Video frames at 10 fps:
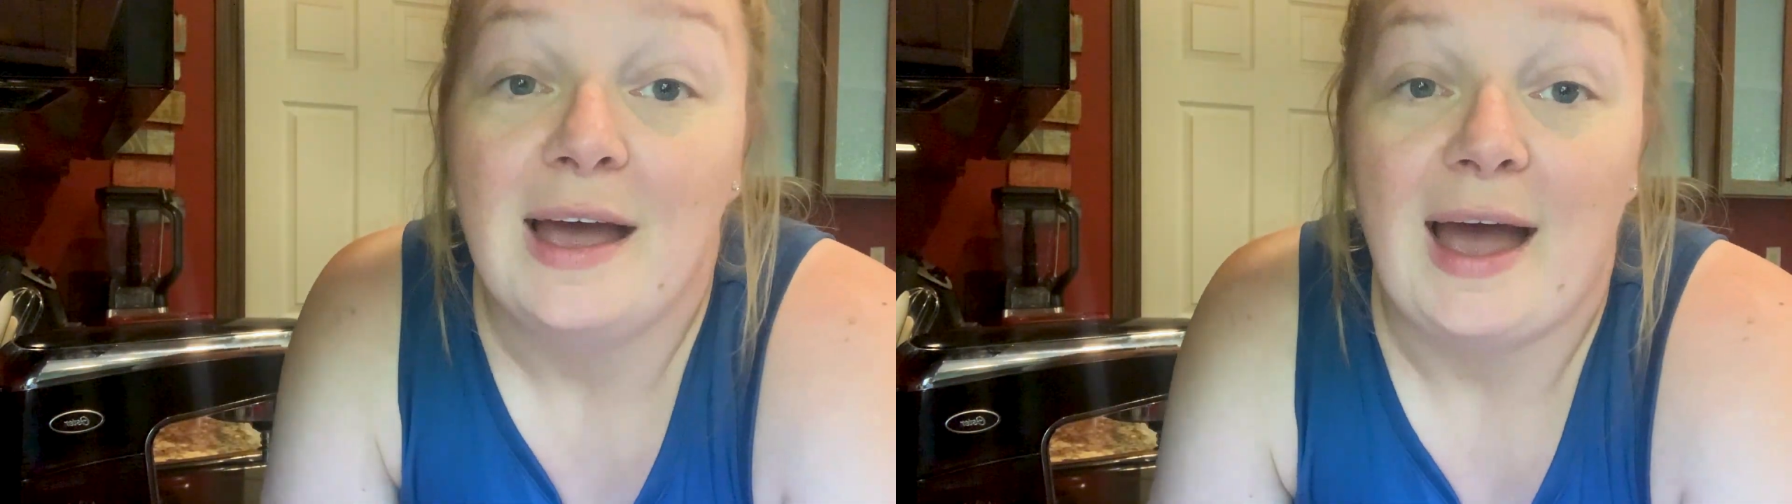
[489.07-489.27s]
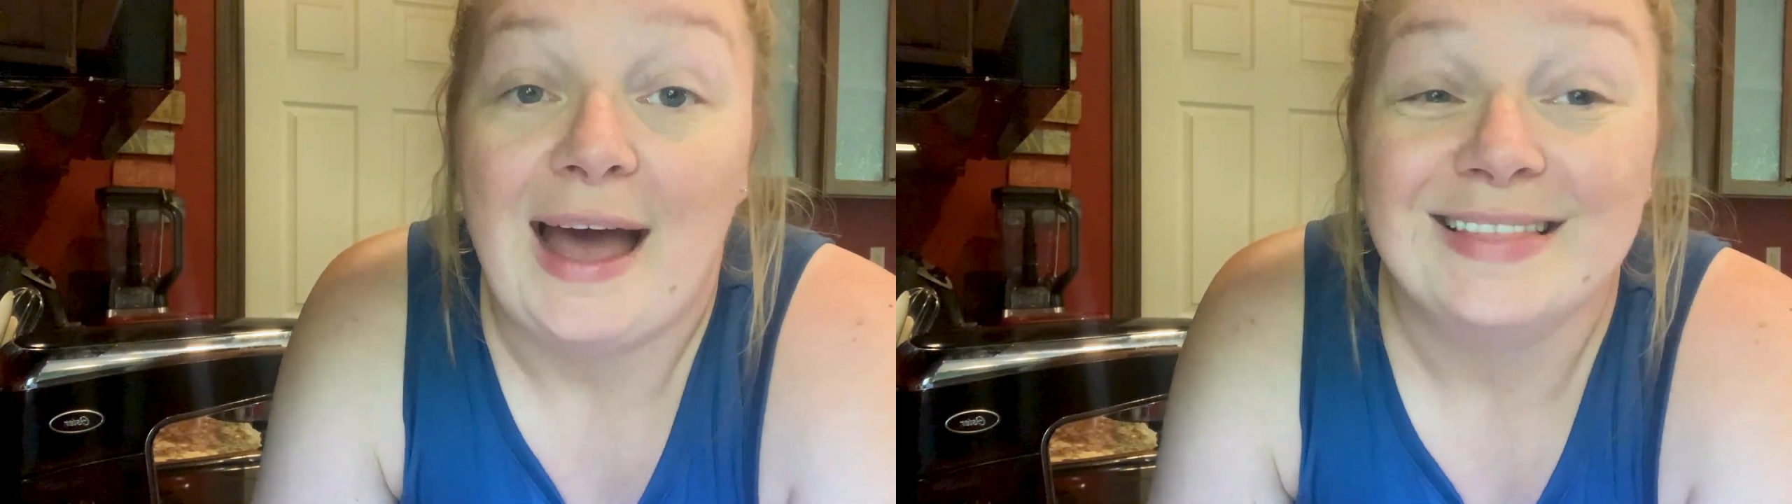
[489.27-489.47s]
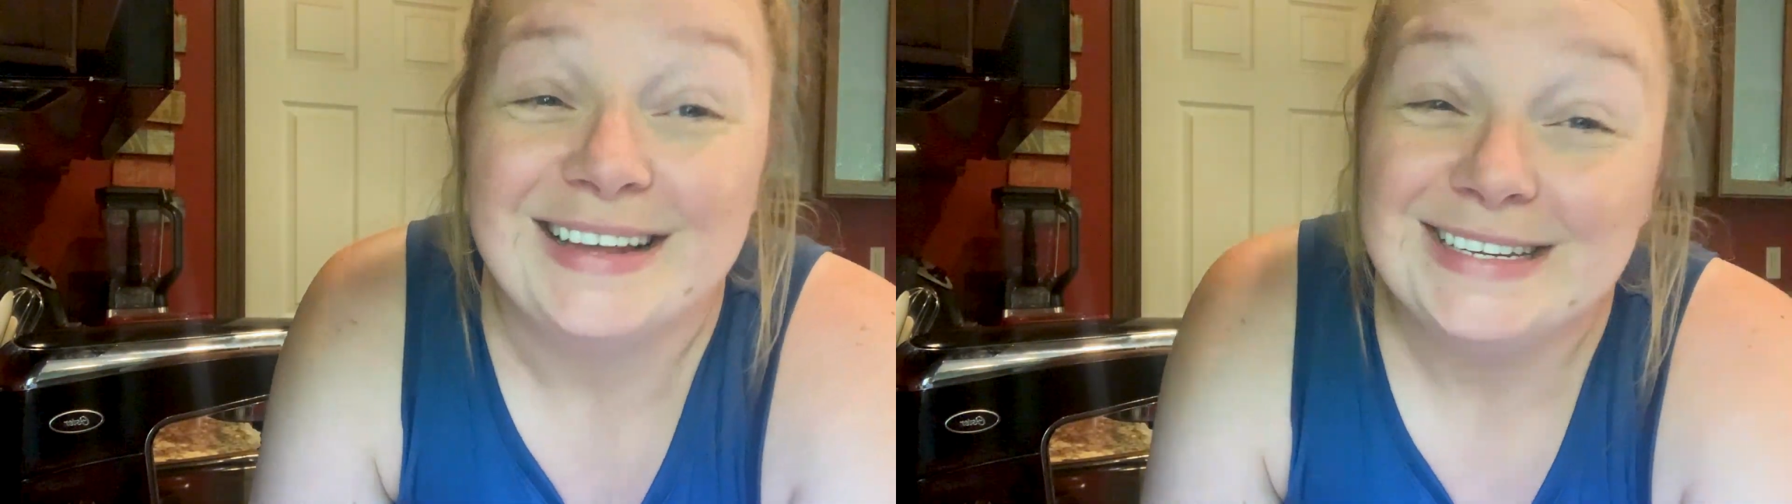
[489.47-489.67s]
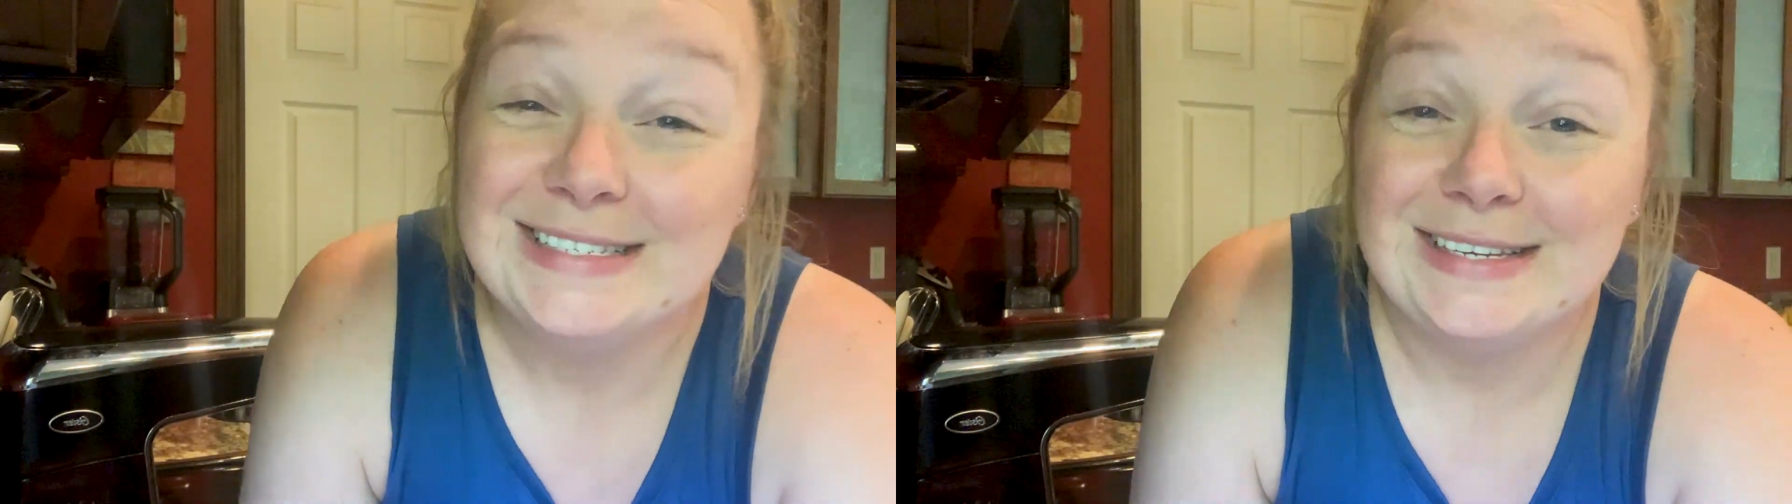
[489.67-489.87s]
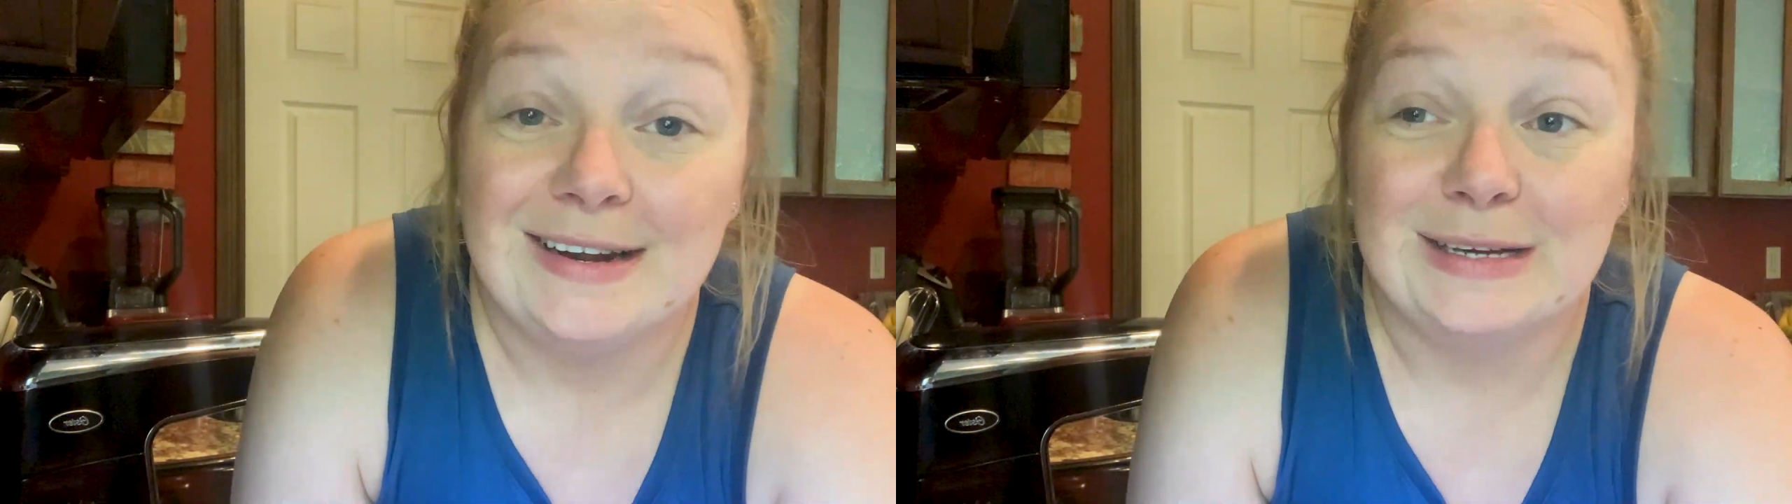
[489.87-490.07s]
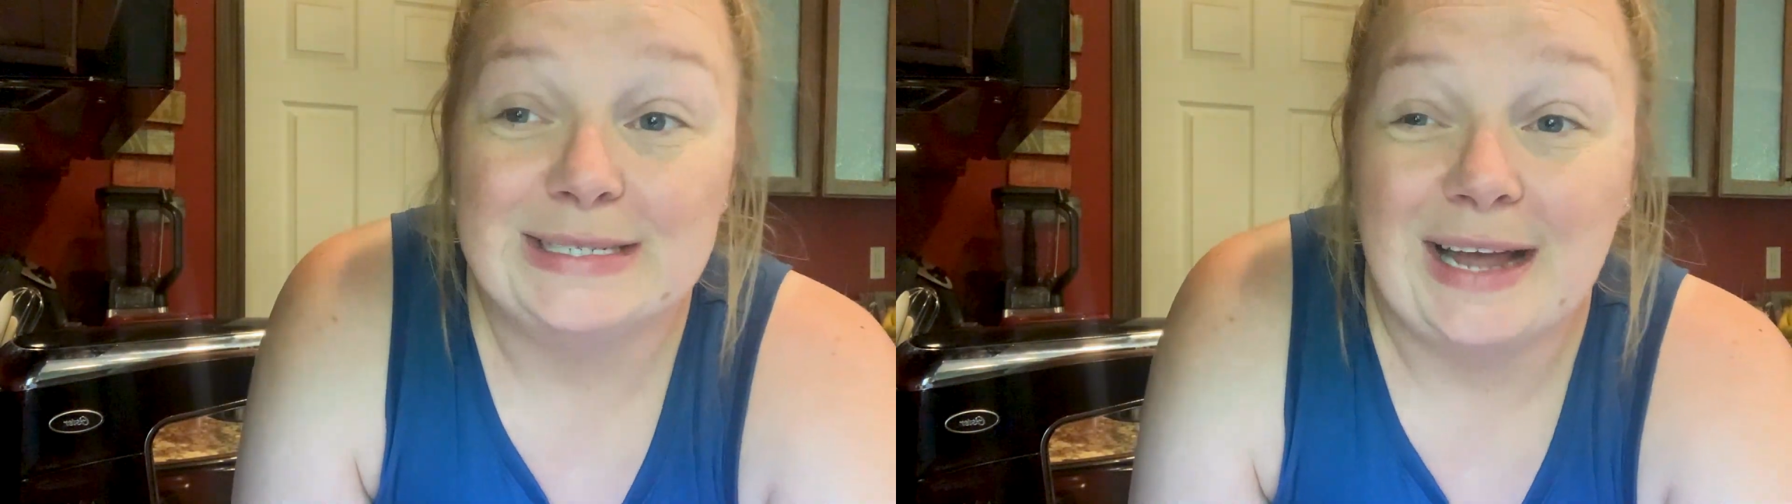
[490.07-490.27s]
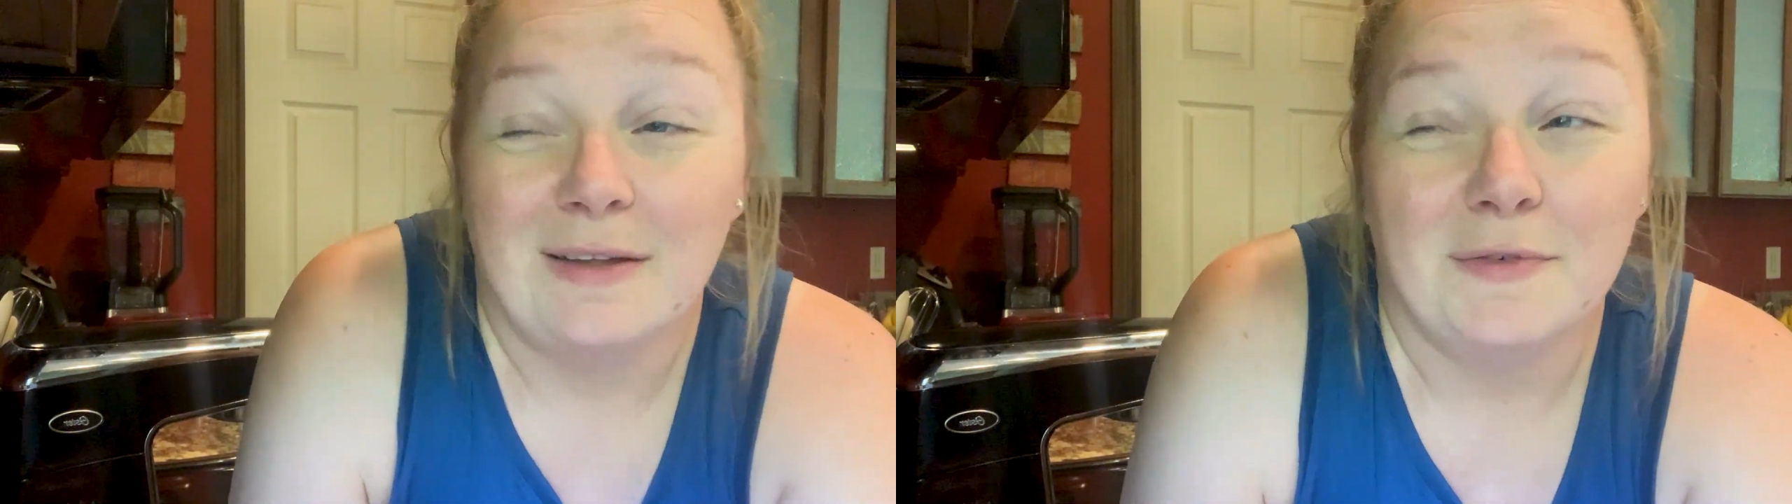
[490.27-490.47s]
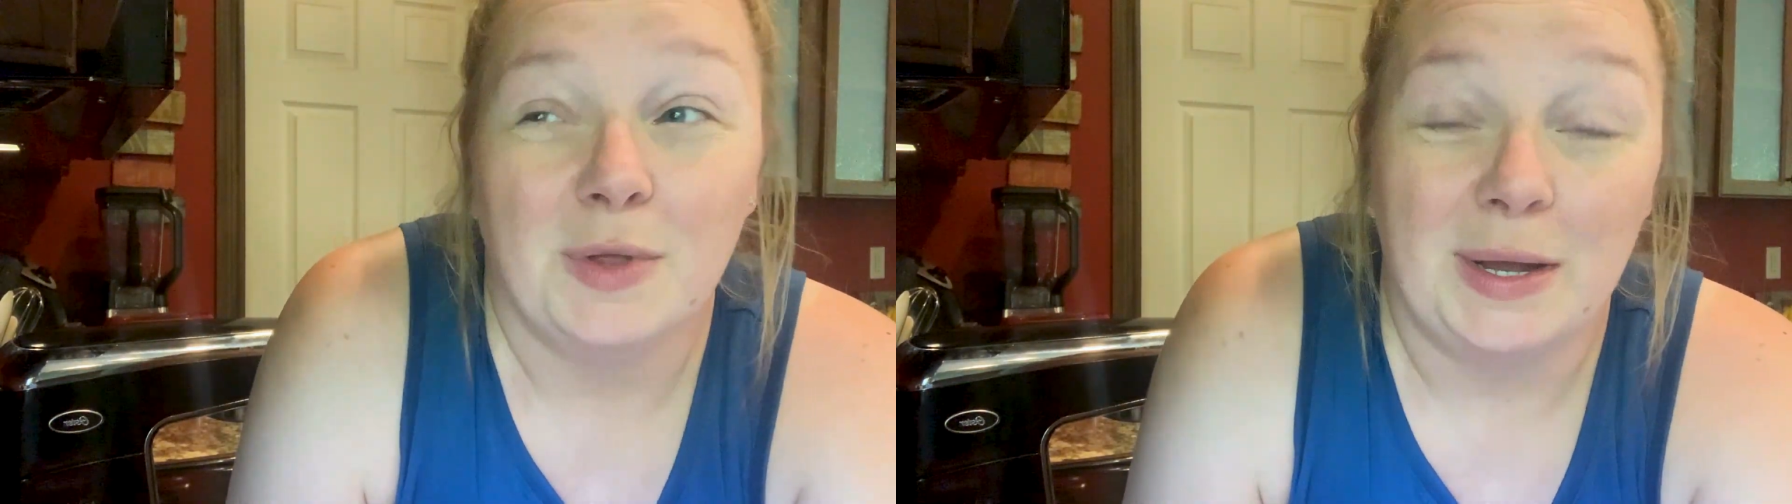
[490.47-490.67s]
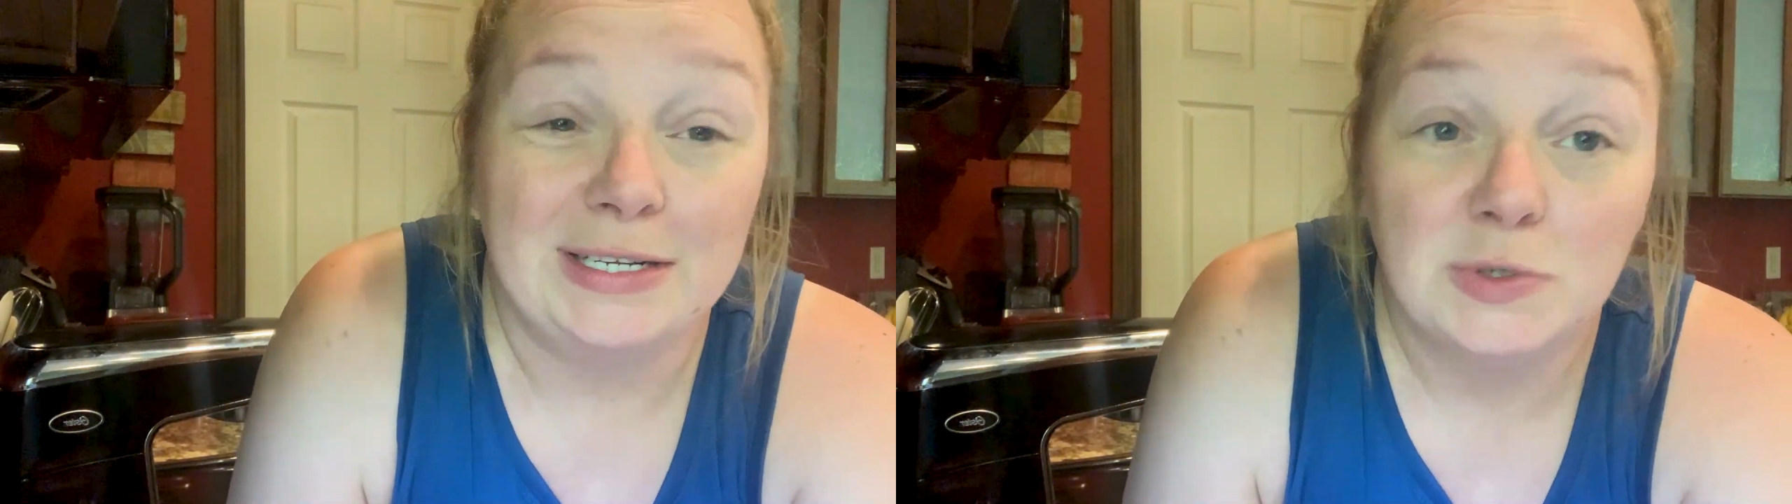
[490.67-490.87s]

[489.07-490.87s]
I let it sit outside for like